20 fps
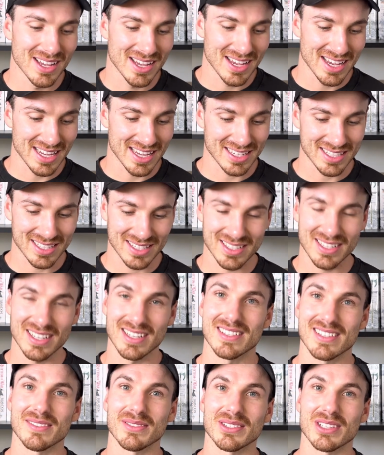It
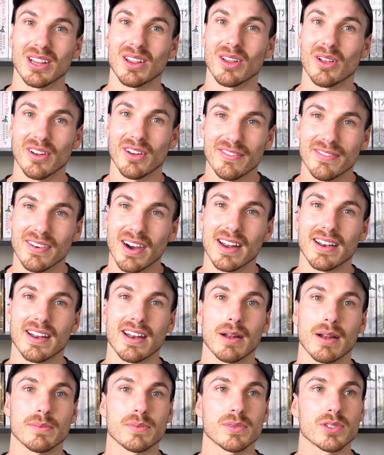was a lot of fun, and
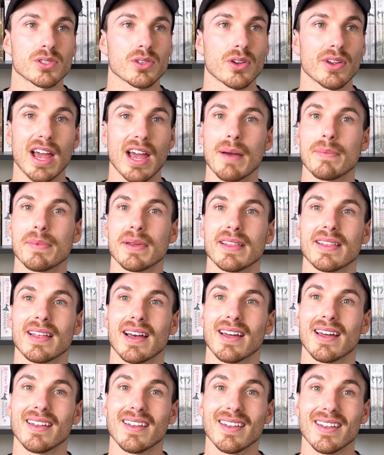I'm so happy
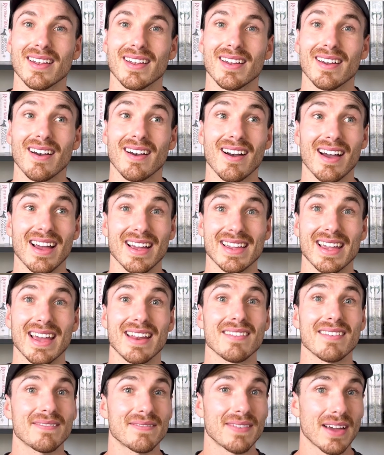that I
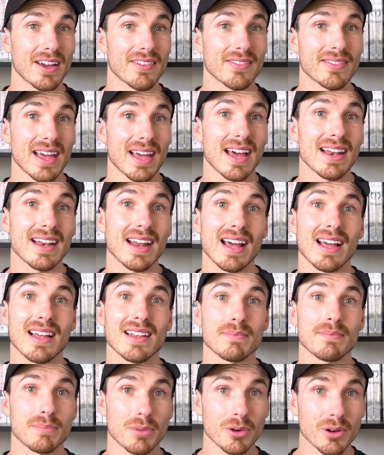again found that
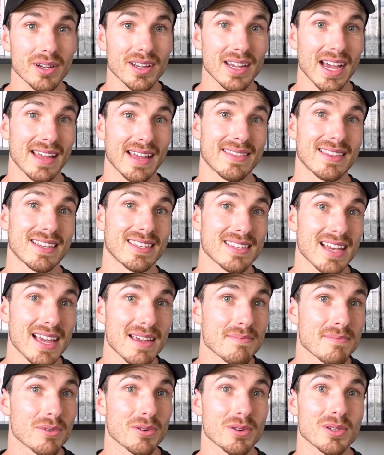book at the same
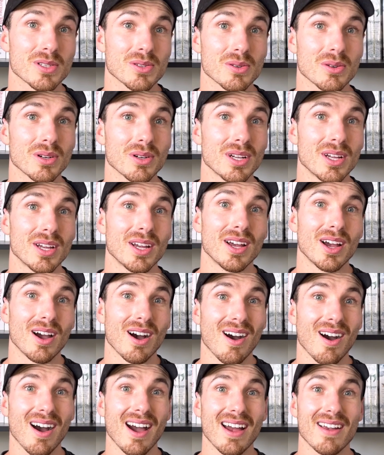bookstore
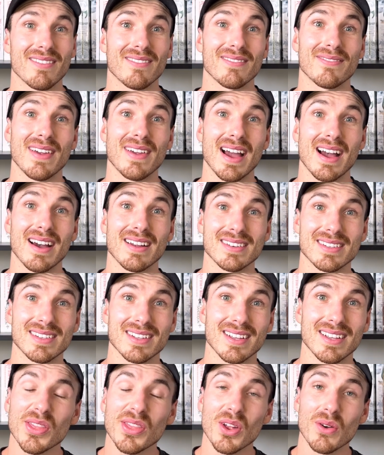I found
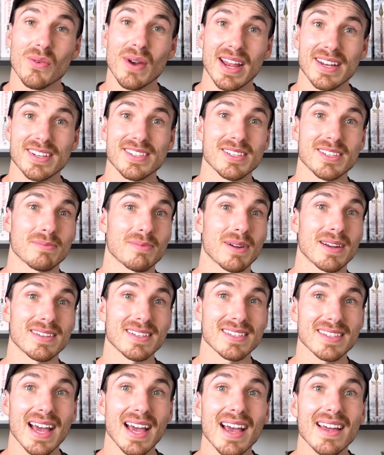The Ranger's
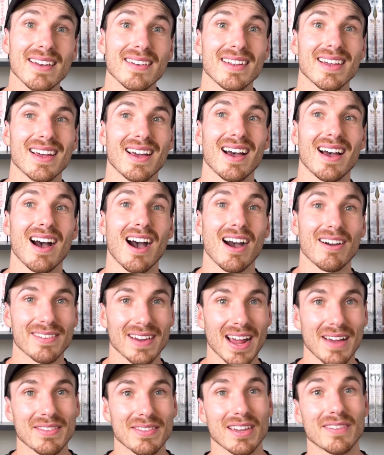Apprentice at after
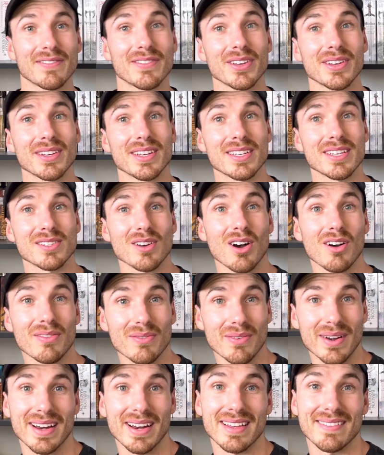having a few years off
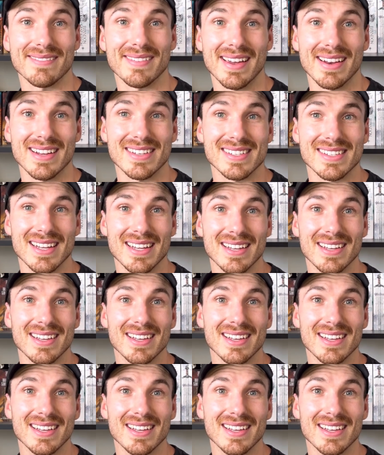reading fantasy.